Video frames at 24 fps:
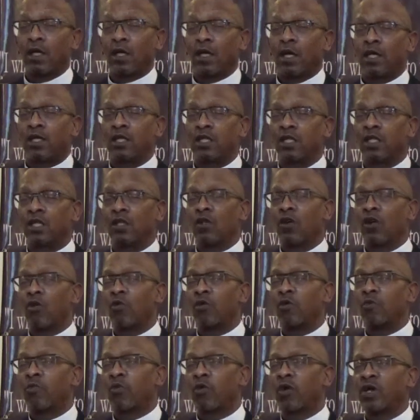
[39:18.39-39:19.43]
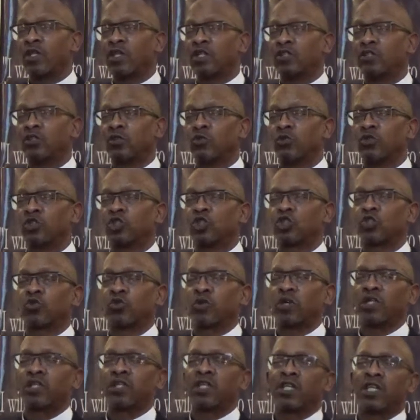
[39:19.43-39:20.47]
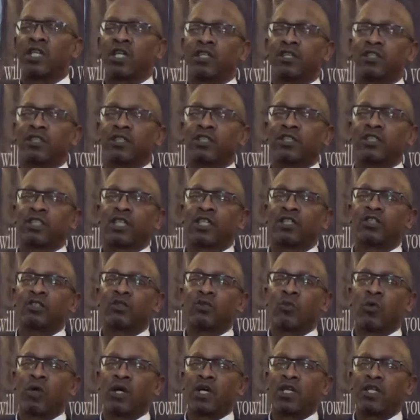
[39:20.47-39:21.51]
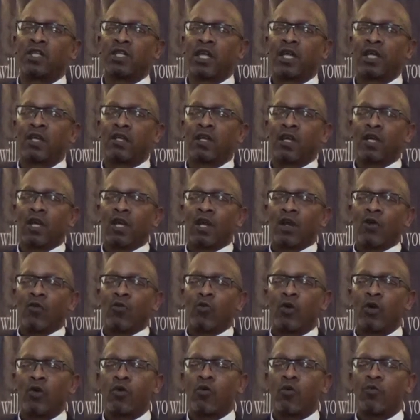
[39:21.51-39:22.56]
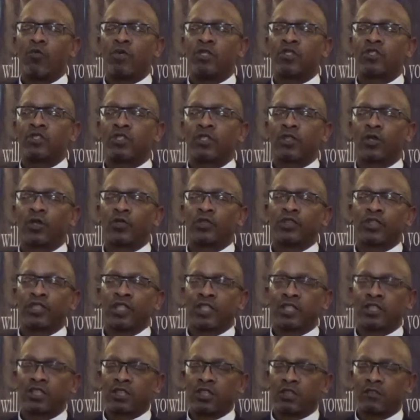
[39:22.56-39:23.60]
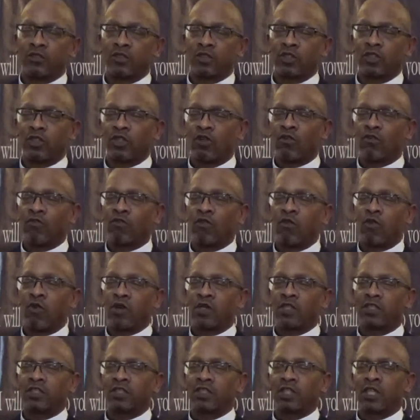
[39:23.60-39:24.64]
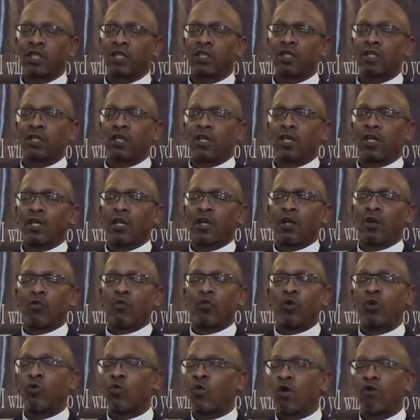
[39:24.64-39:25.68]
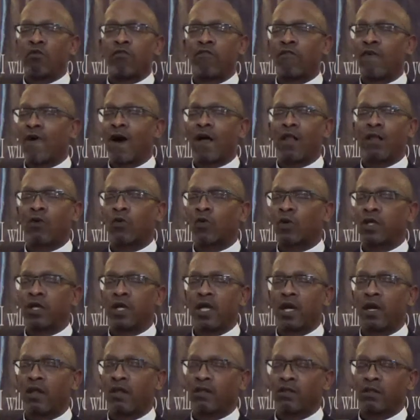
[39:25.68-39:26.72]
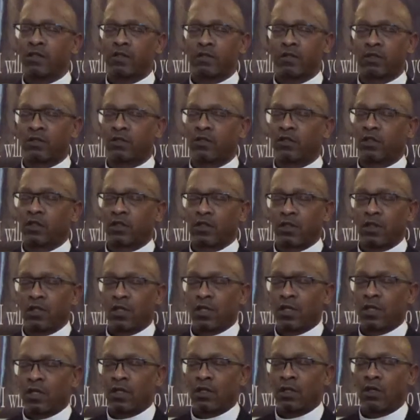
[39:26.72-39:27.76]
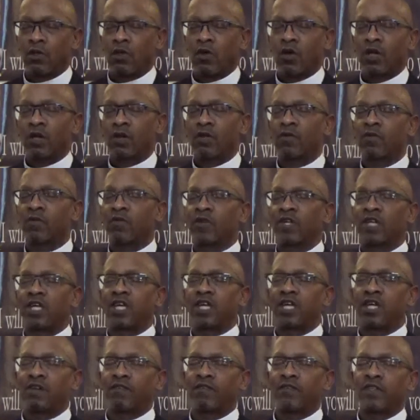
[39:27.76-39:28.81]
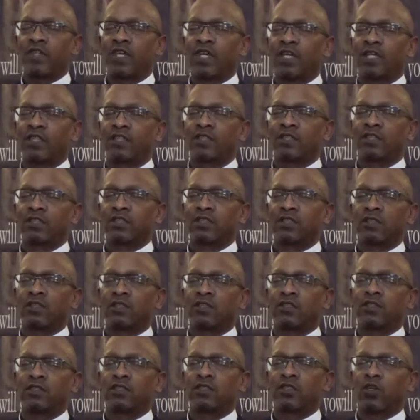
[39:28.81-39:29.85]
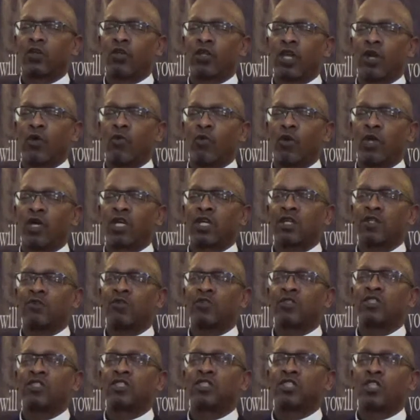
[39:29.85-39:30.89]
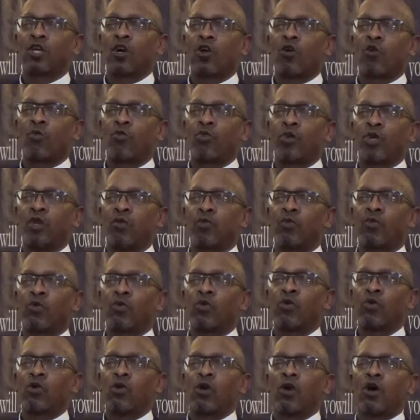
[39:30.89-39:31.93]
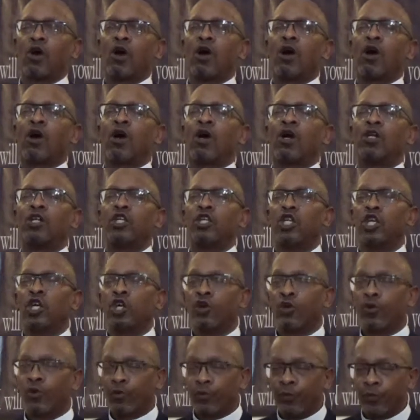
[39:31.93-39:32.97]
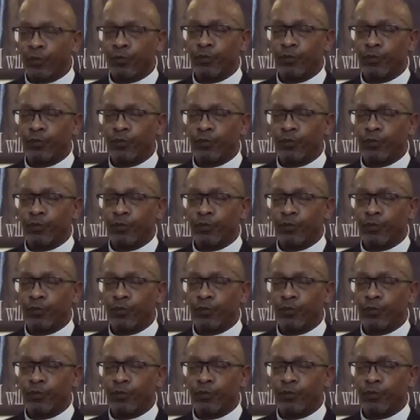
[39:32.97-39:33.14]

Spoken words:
And then, Lord, we pray that you would strengthen us in such a way that we will be so sensitive to your voice that we won't follow another. Lord, gift us so that we can show people you.